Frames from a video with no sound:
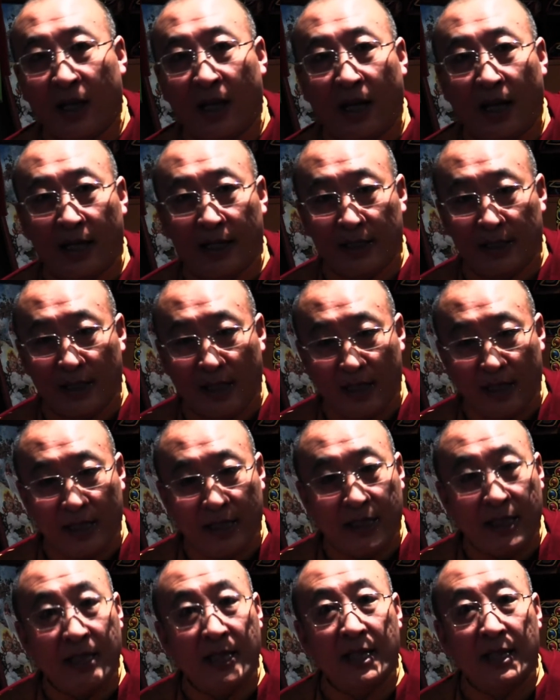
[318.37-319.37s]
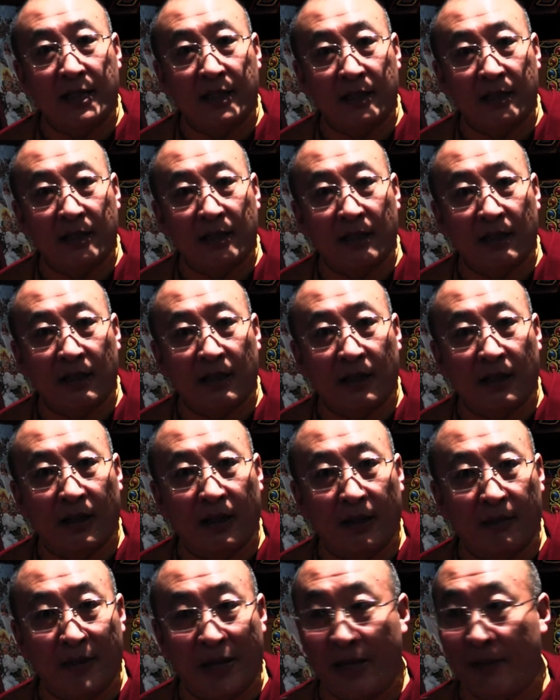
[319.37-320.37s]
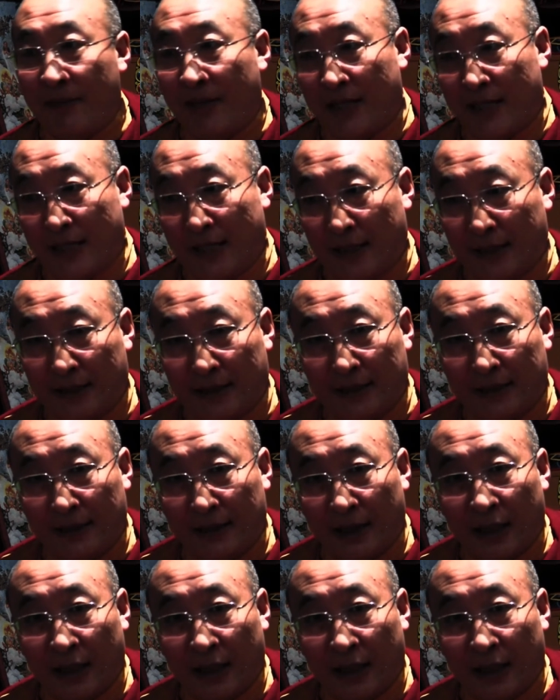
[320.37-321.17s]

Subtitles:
and then he taught many years